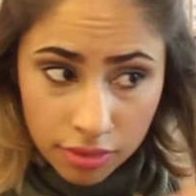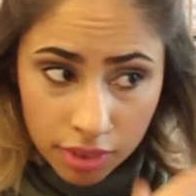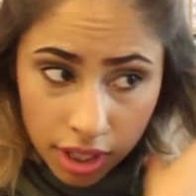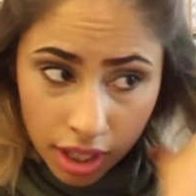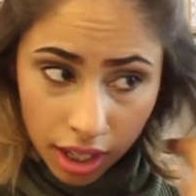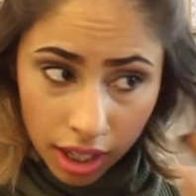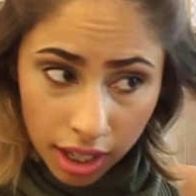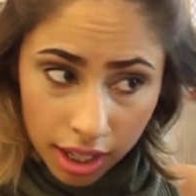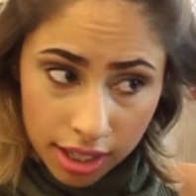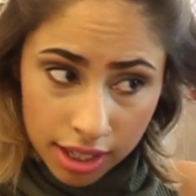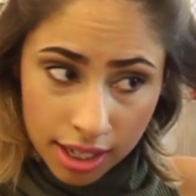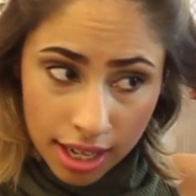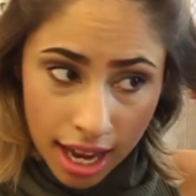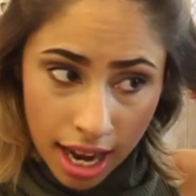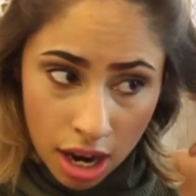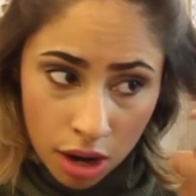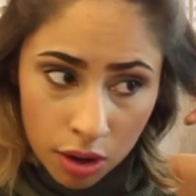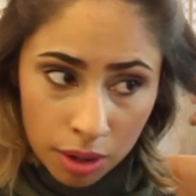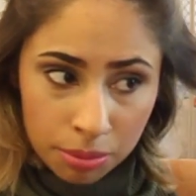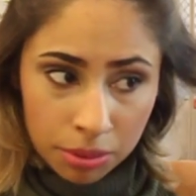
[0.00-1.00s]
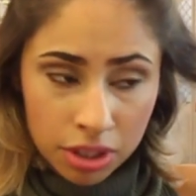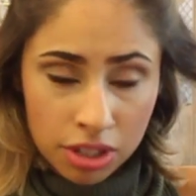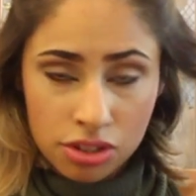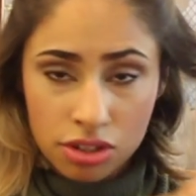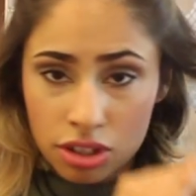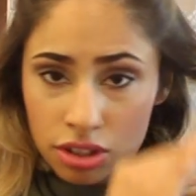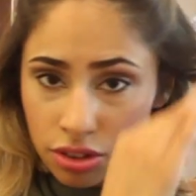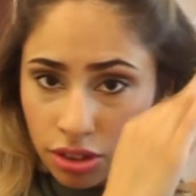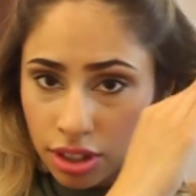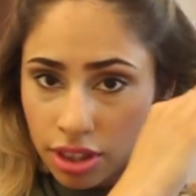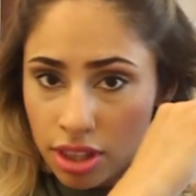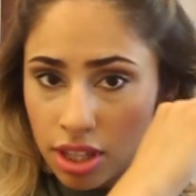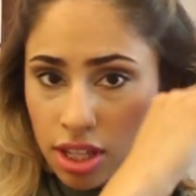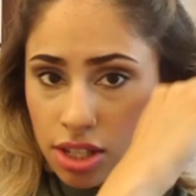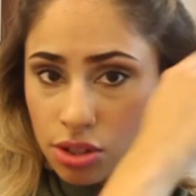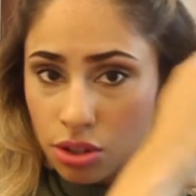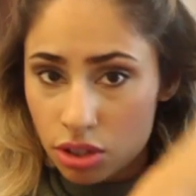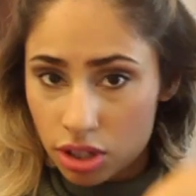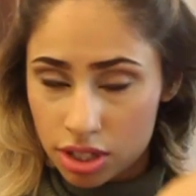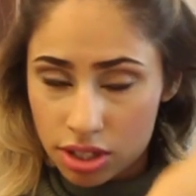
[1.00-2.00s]
Okay, and now I'm going to start doing
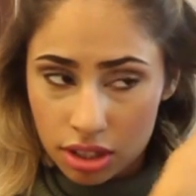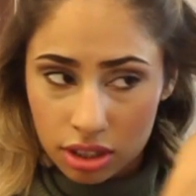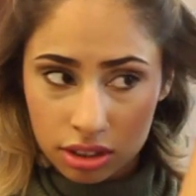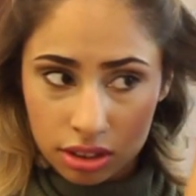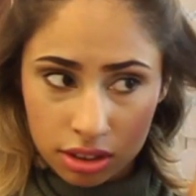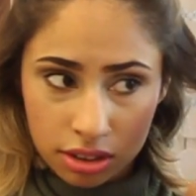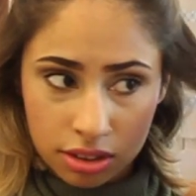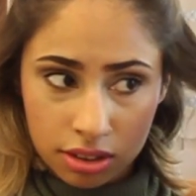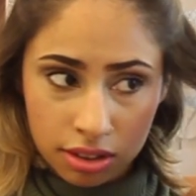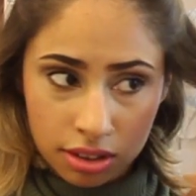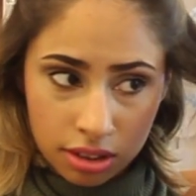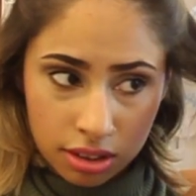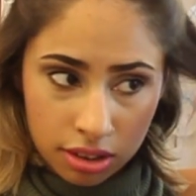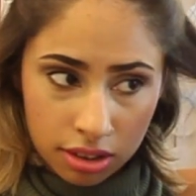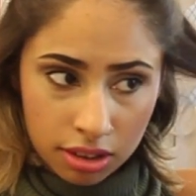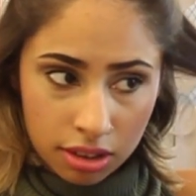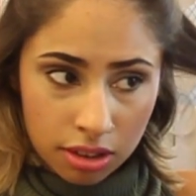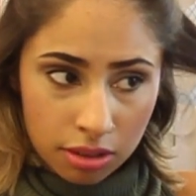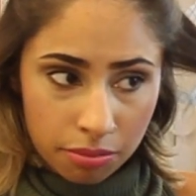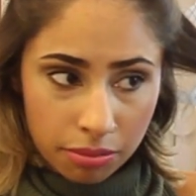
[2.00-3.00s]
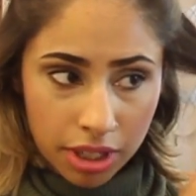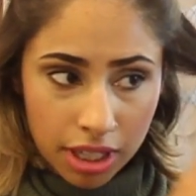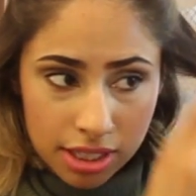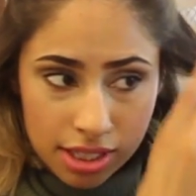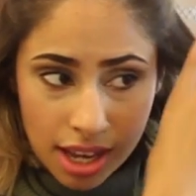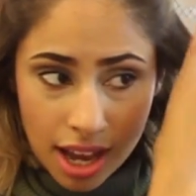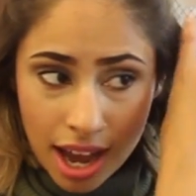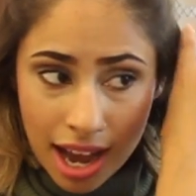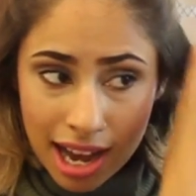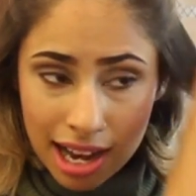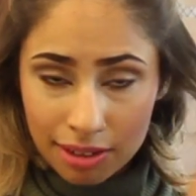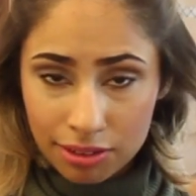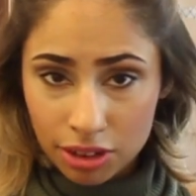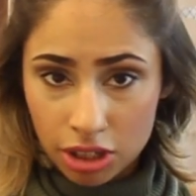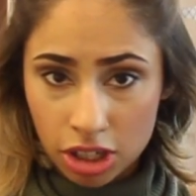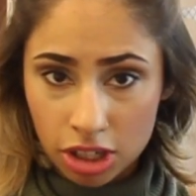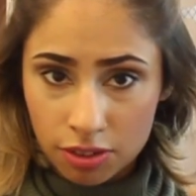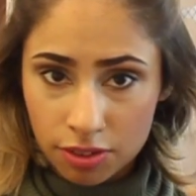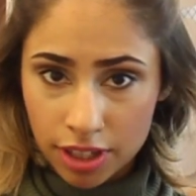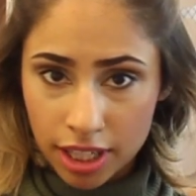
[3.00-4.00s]
these horizontal because I have a
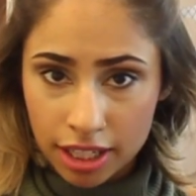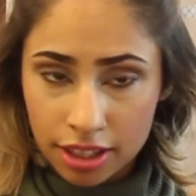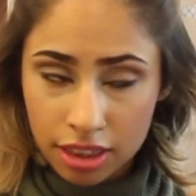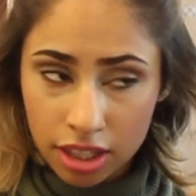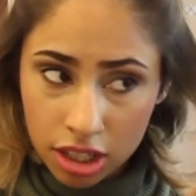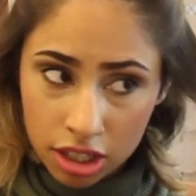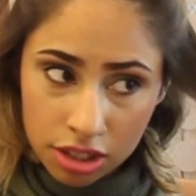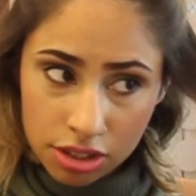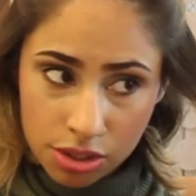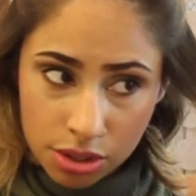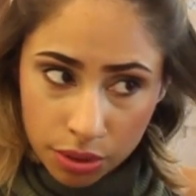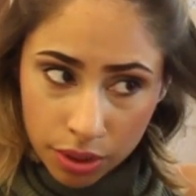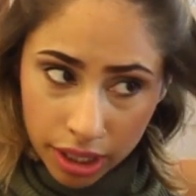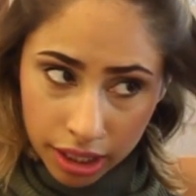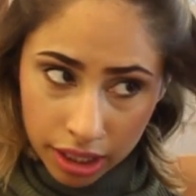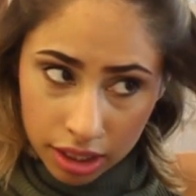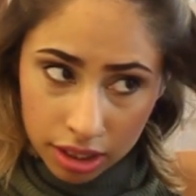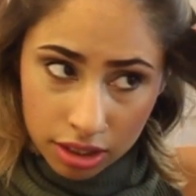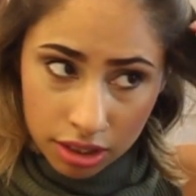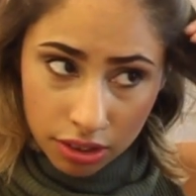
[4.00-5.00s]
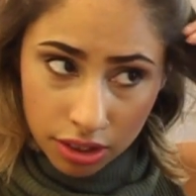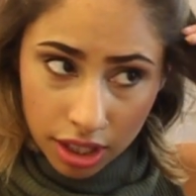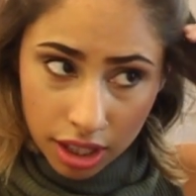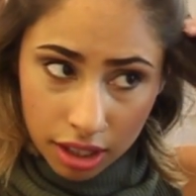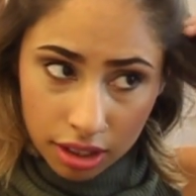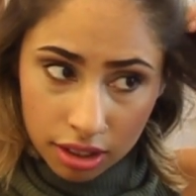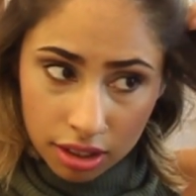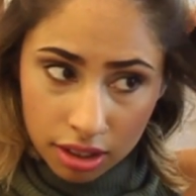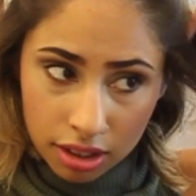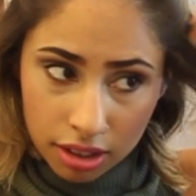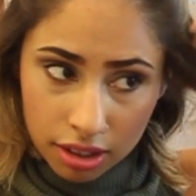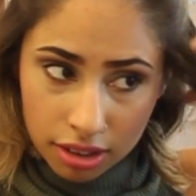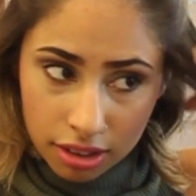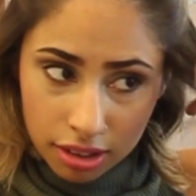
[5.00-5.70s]
lot of length here, so I can do that.